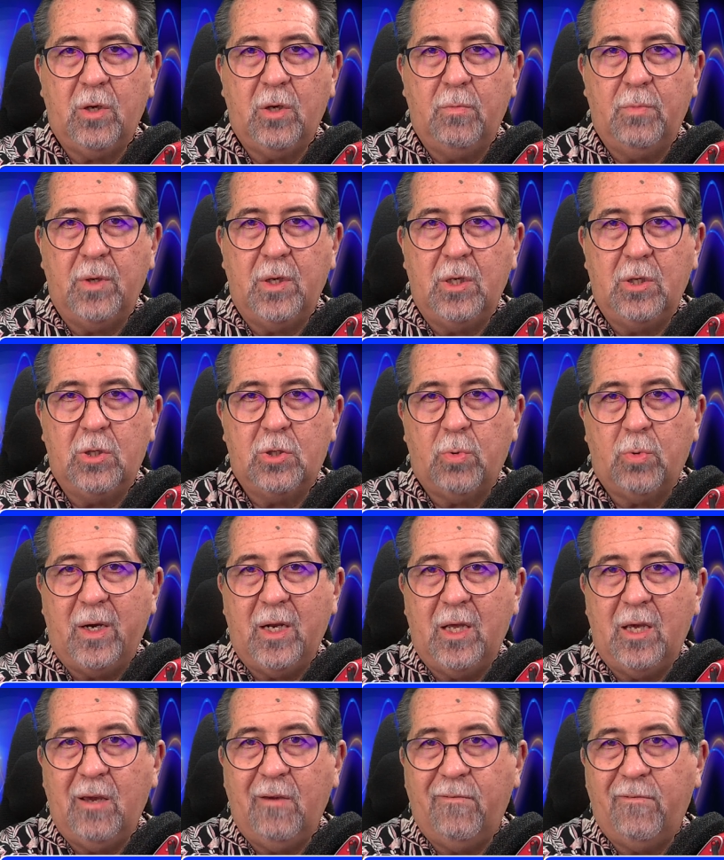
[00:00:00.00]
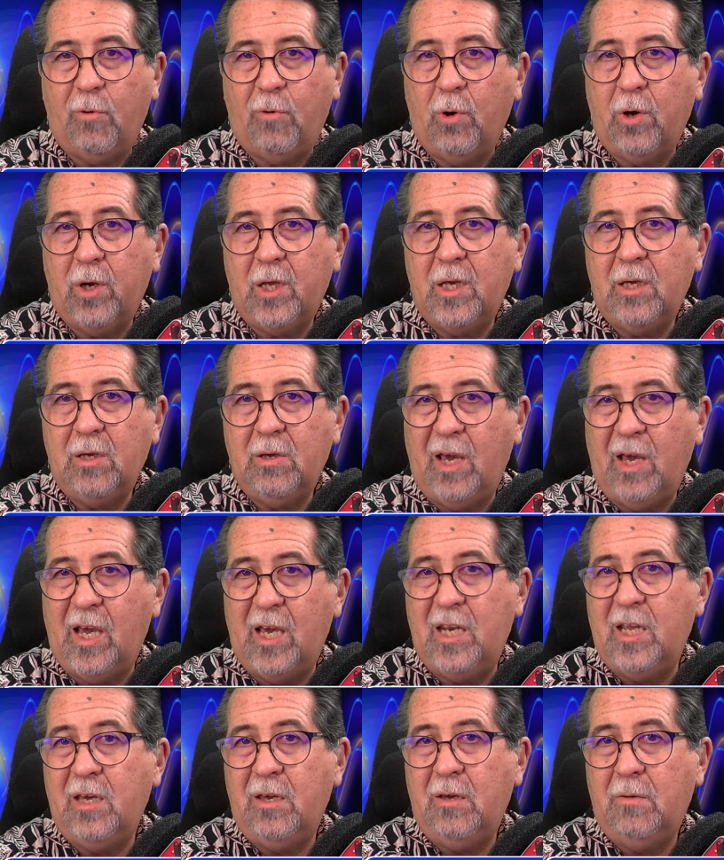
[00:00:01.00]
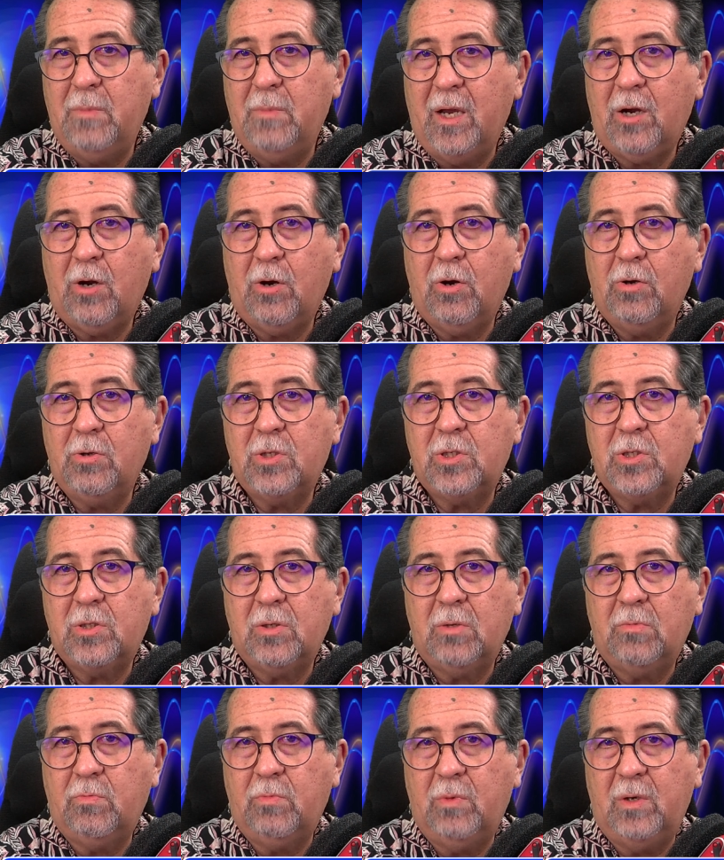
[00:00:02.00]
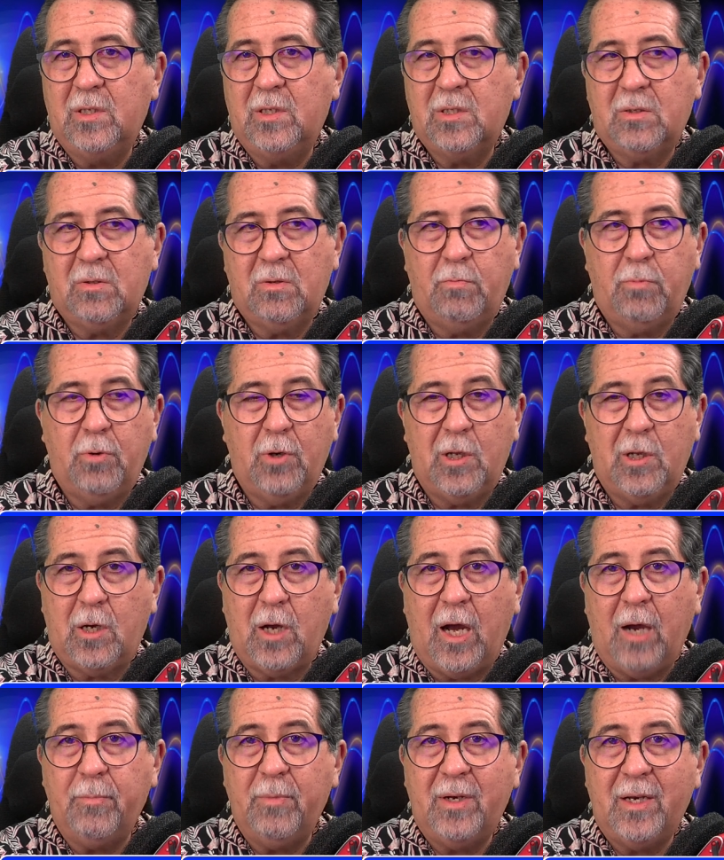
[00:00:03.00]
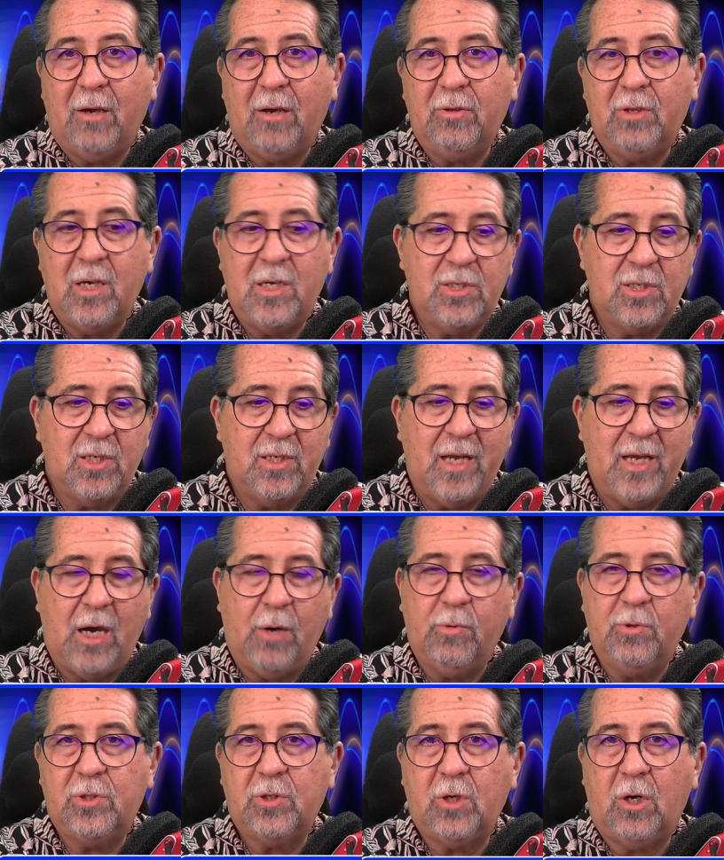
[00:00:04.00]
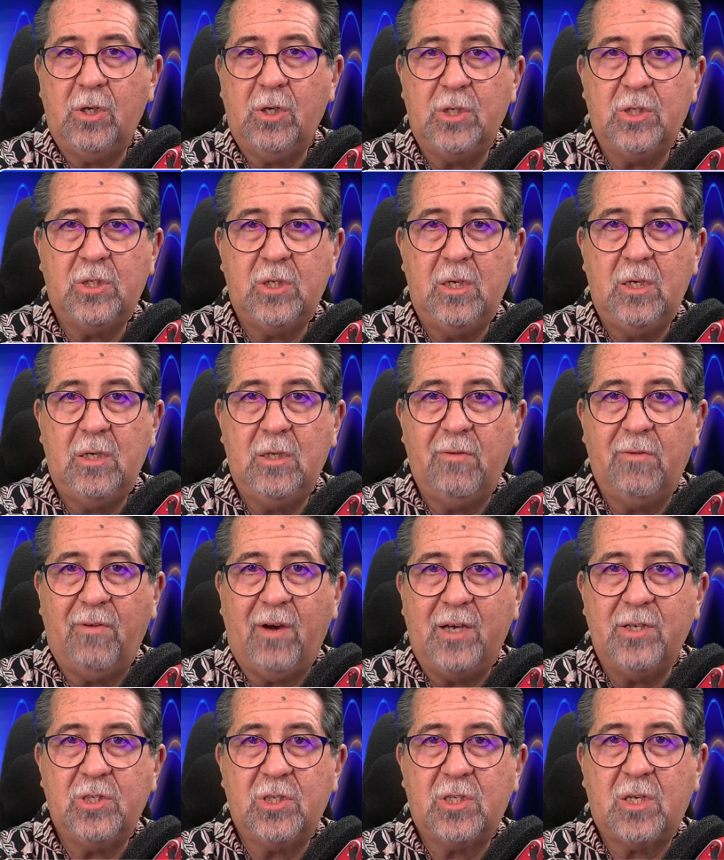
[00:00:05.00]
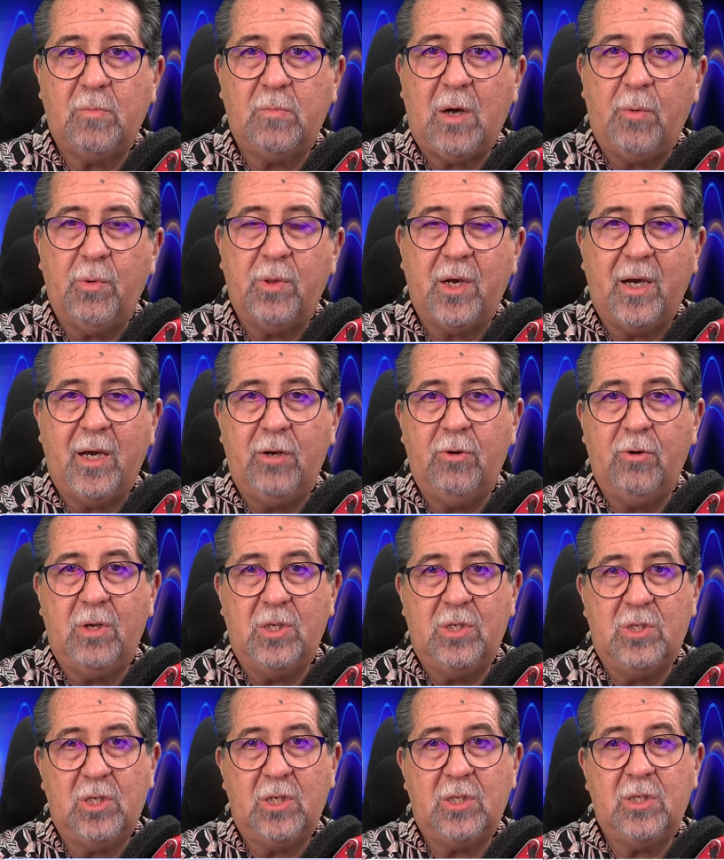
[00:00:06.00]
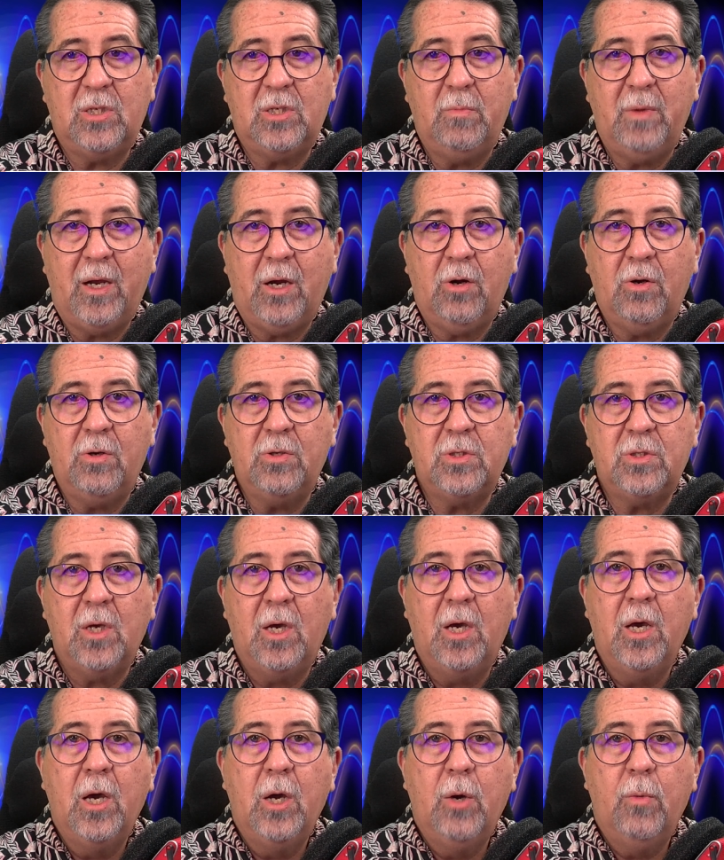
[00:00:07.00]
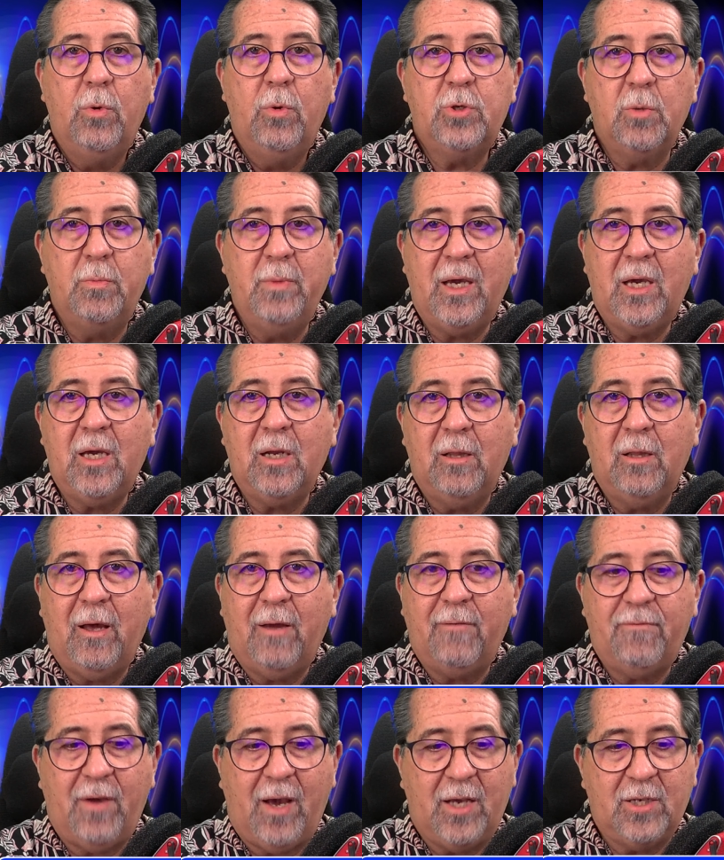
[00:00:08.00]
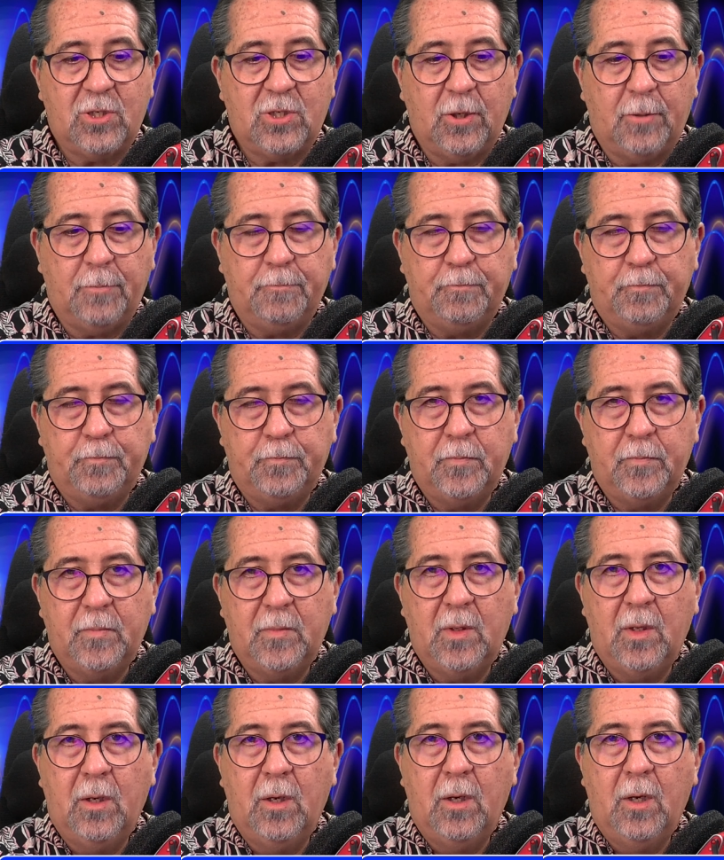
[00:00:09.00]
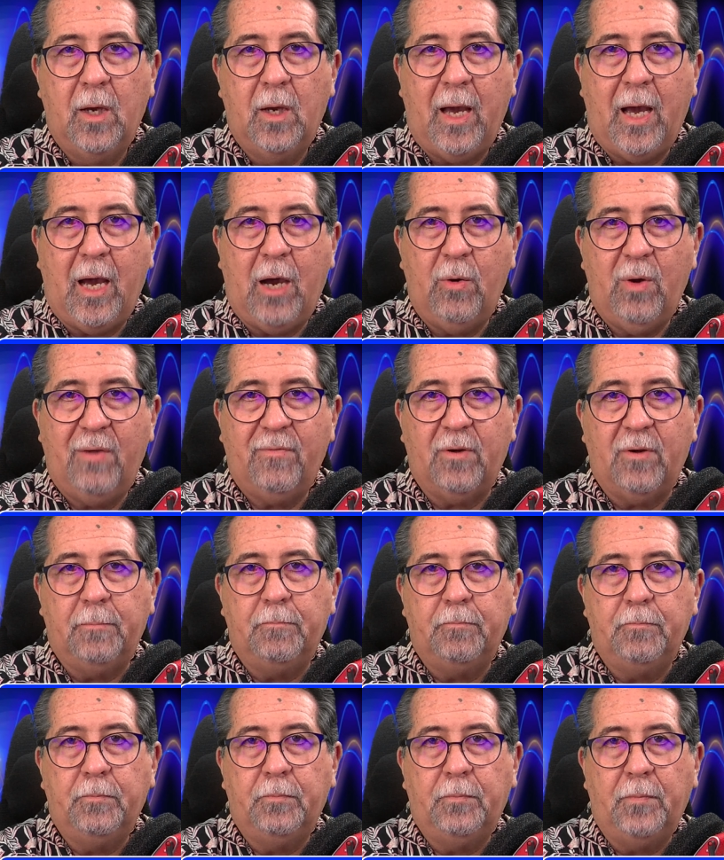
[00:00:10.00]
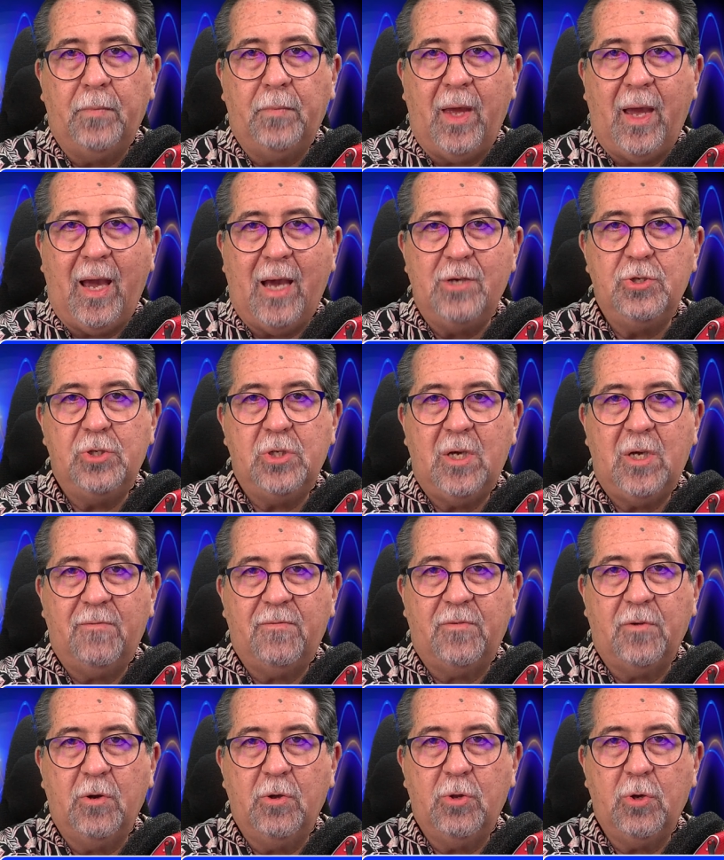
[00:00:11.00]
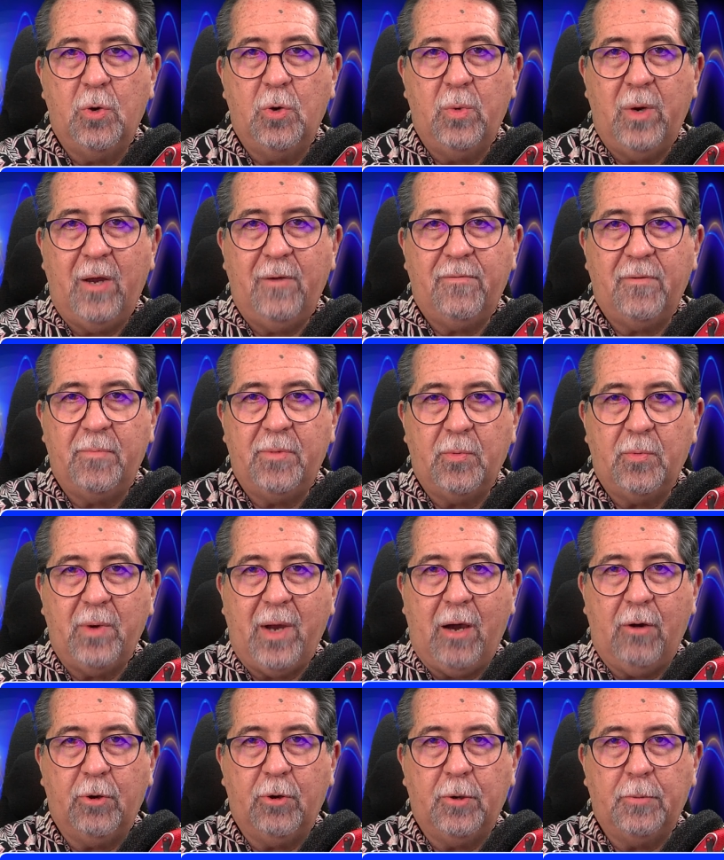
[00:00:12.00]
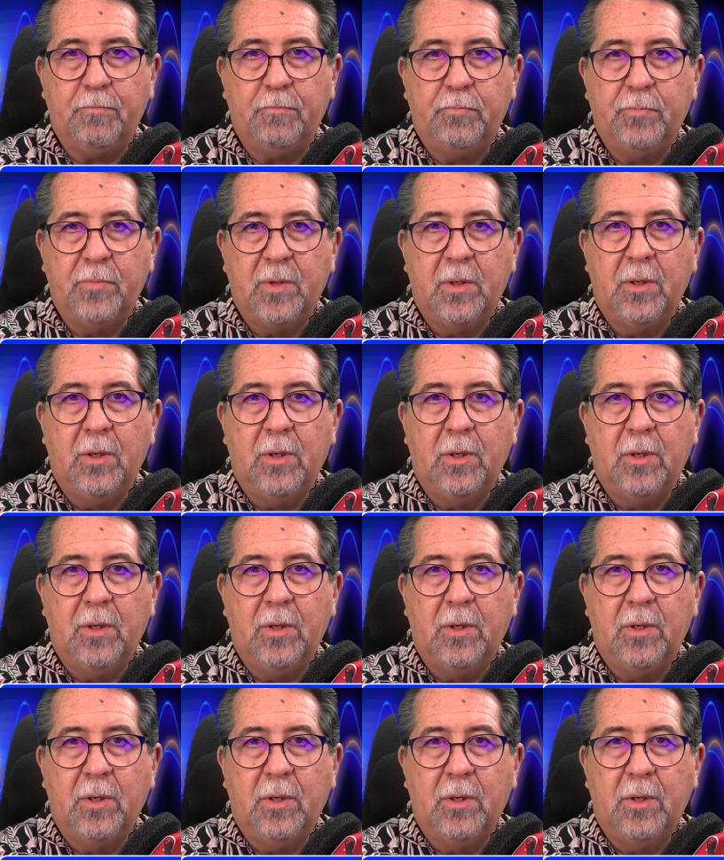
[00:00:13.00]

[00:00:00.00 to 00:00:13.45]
width could be 20, 40, 80 megahertz is pretty common nowadays, and now we're starting to see devices come out with 160 megahertz, which will make it a lot faster. However, as you get further away from the router,